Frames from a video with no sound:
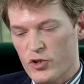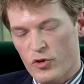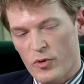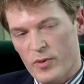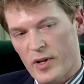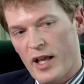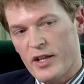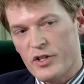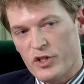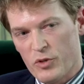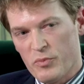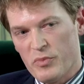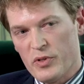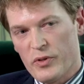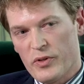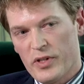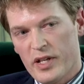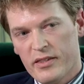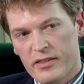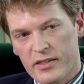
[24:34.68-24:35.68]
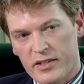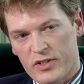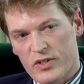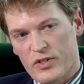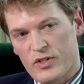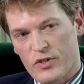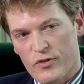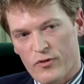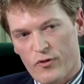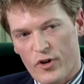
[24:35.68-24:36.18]
discrimination bill, then
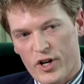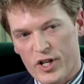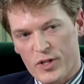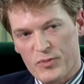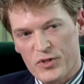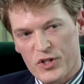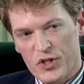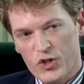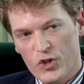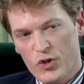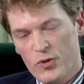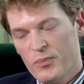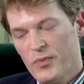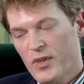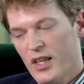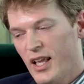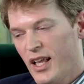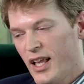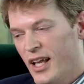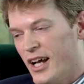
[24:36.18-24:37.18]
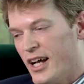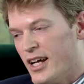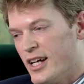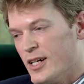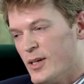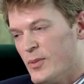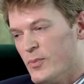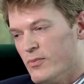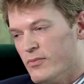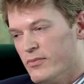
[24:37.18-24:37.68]
this is the freedoms issue.
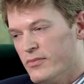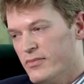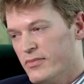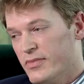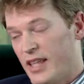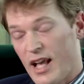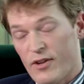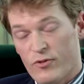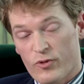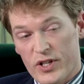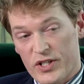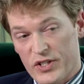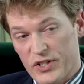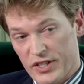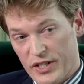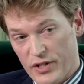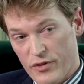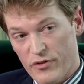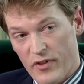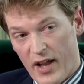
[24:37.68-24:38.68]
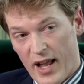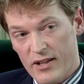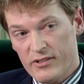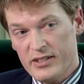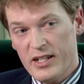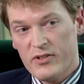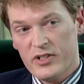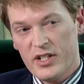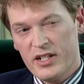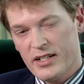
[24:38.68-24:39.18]
Um, that recently
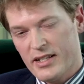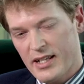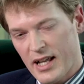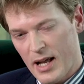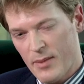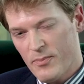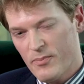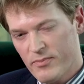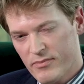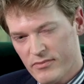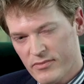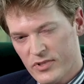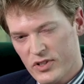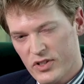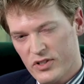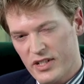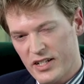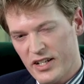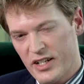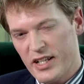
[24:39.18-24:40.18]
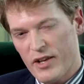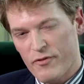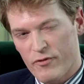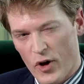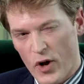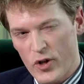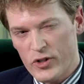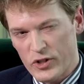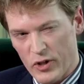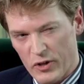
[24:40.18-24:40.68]
failed. Now, it didn't come, didn't get
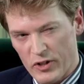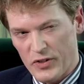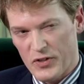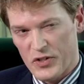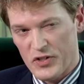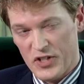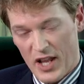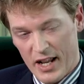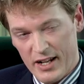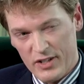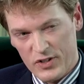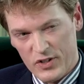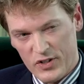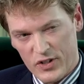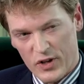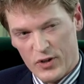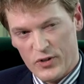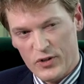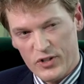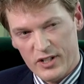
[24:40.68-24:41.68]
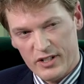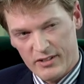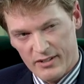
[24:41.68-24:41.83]
voted on in the Senate, so you